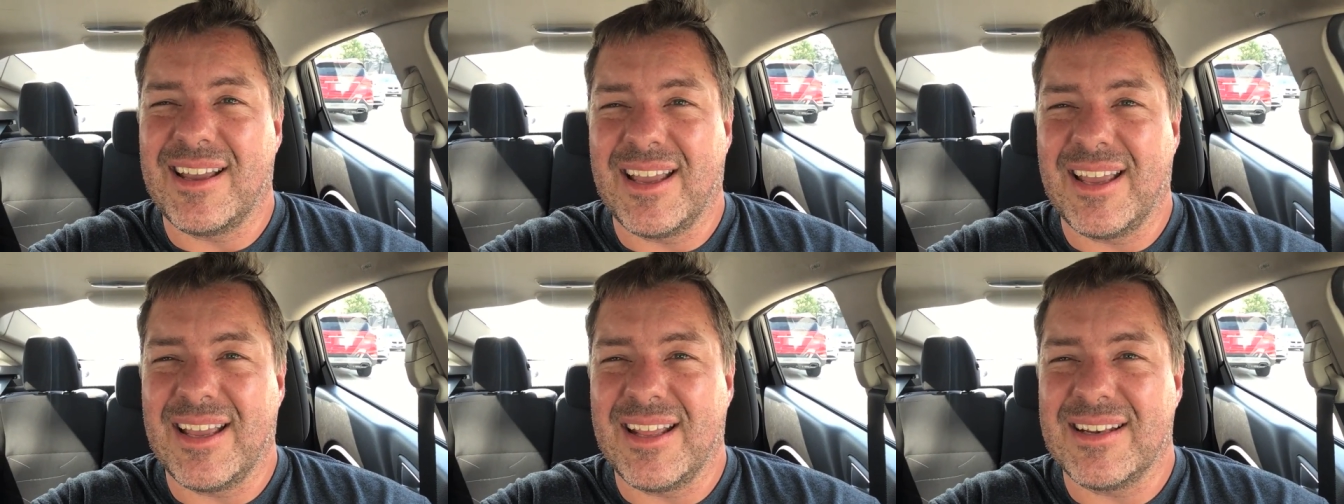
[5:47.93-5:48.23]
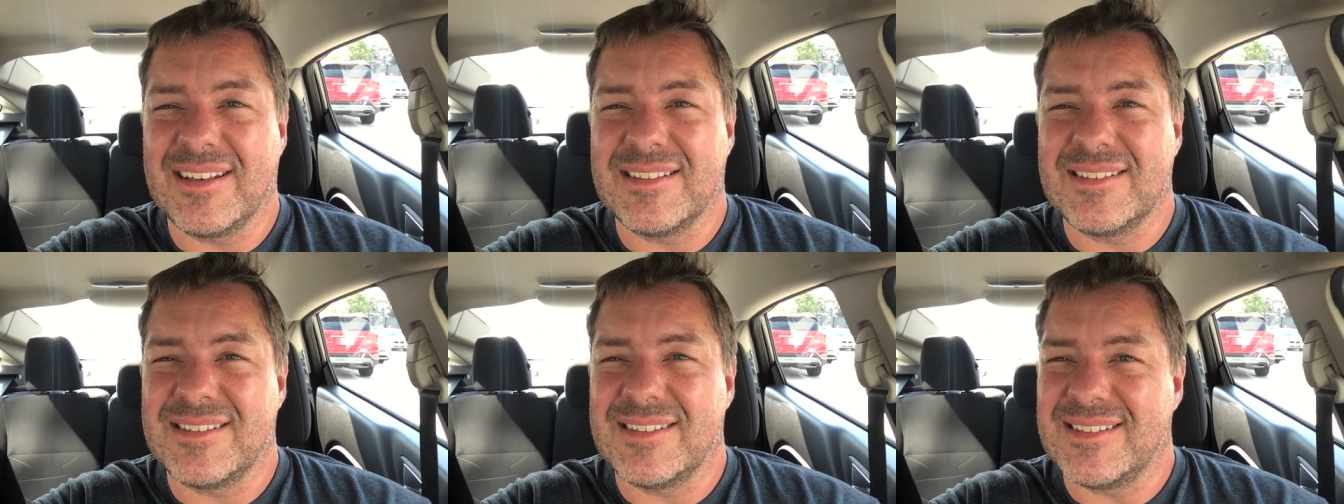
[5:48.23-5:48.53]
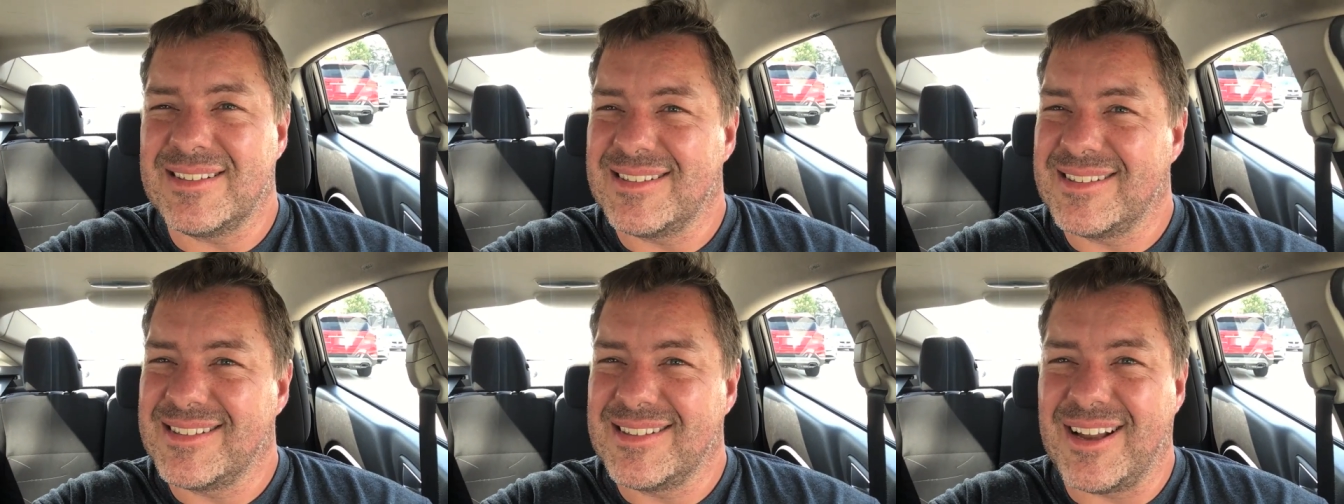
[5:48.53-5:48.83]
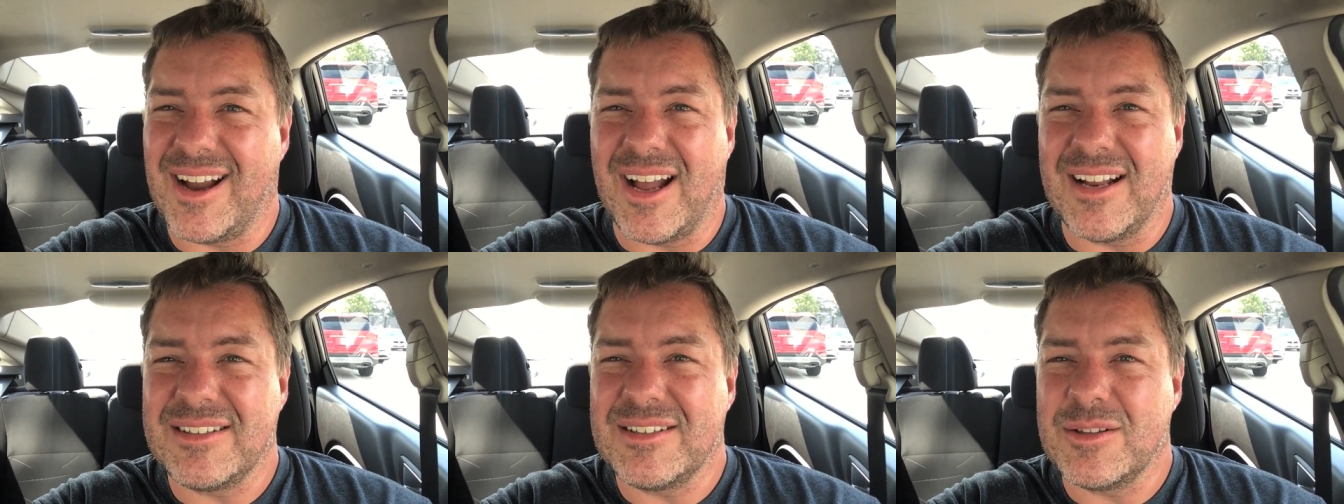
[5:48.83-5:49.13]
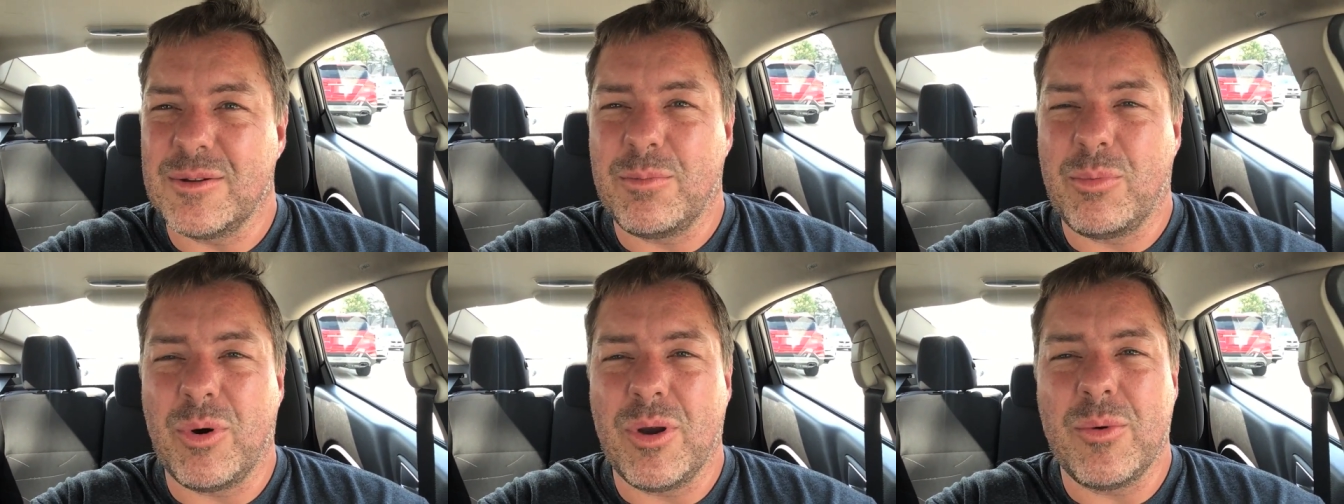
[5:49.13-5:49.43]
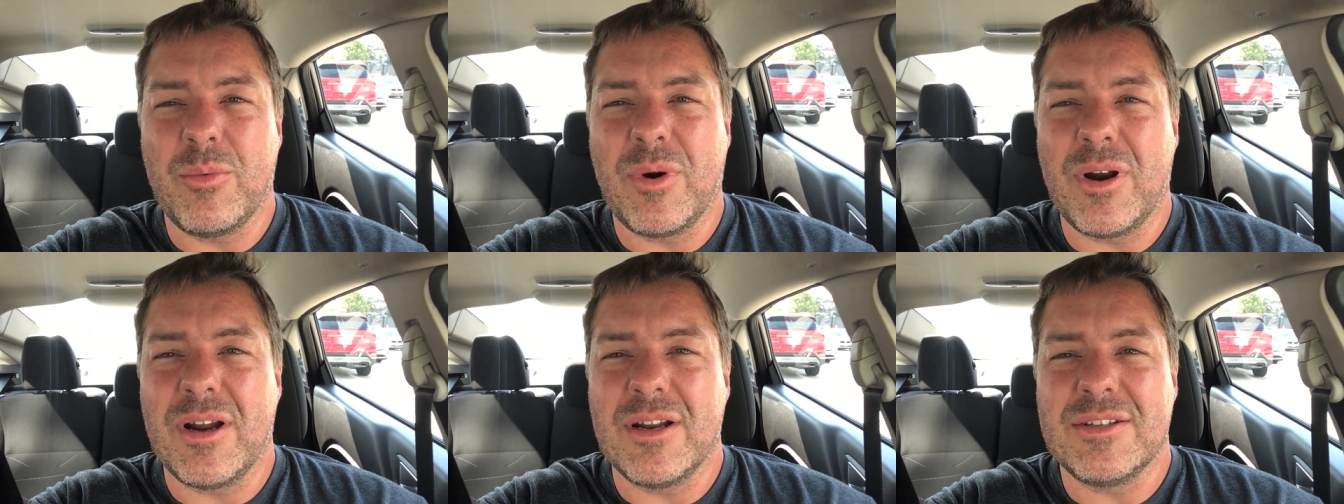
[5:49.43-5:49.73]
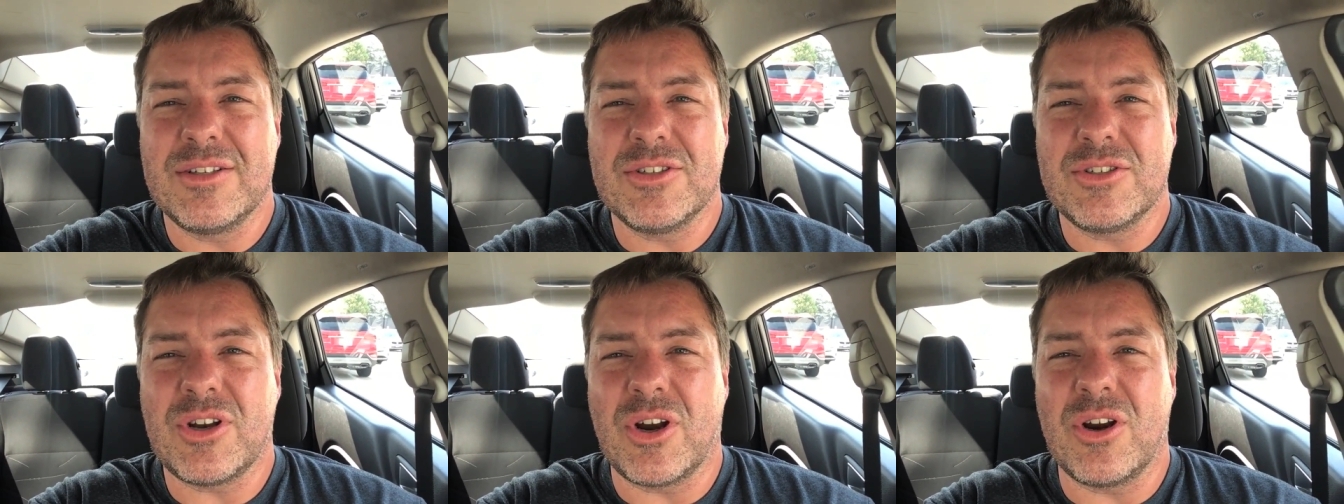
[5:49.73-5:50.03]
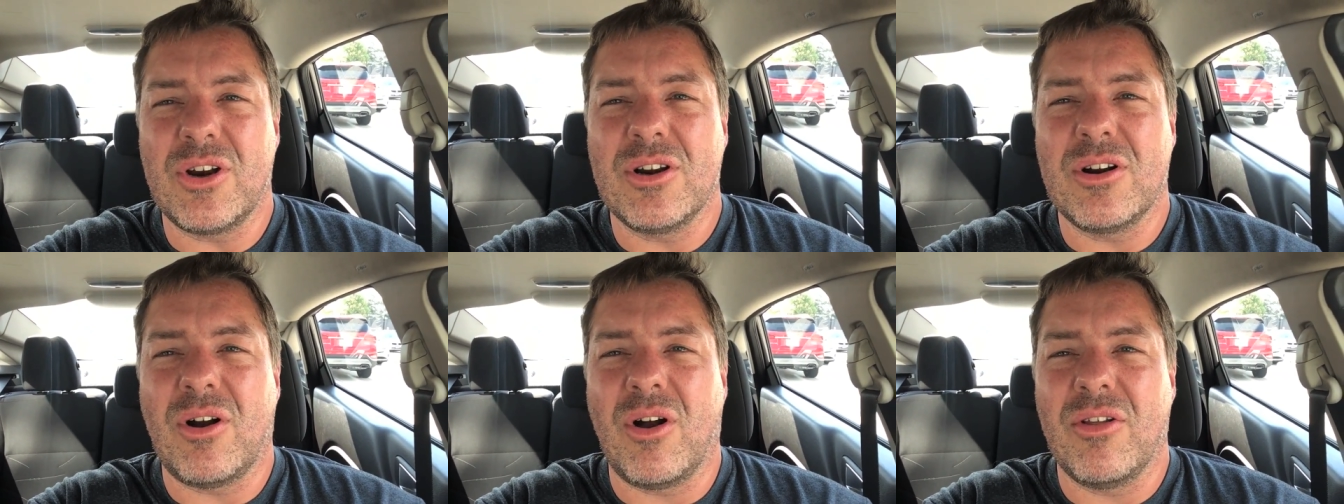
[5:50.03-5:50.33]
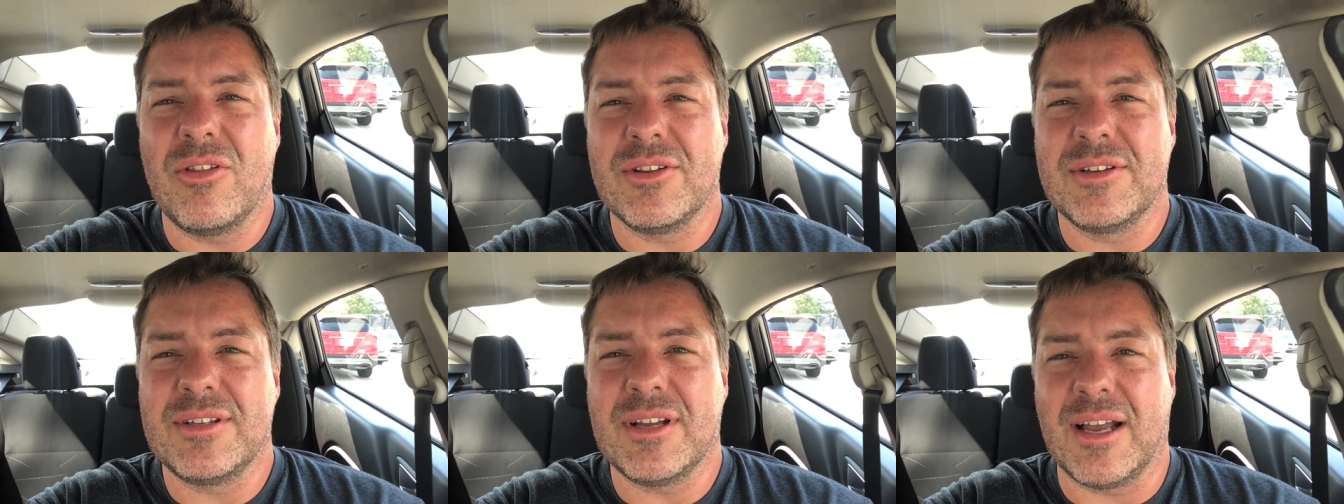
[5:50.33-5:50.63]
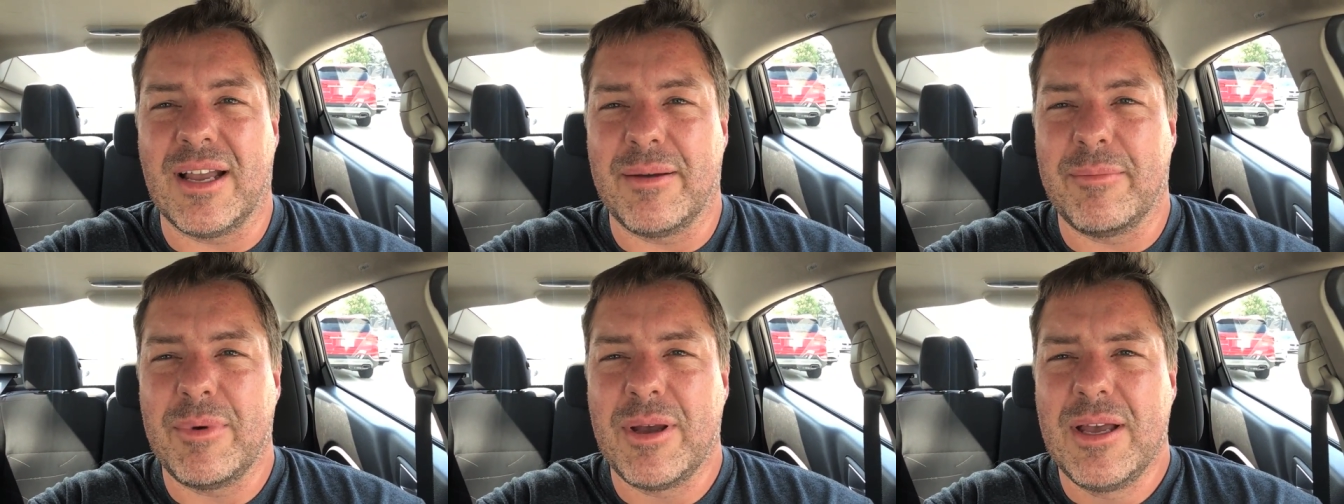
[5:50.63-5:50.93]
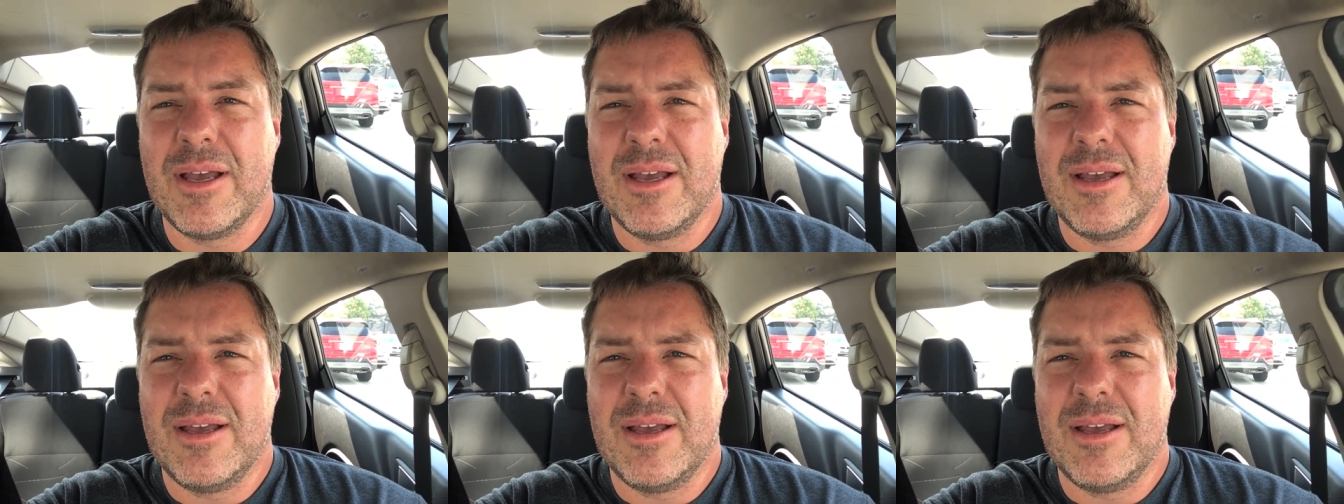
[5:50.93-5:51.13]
it got to the point where it just hurt all the time.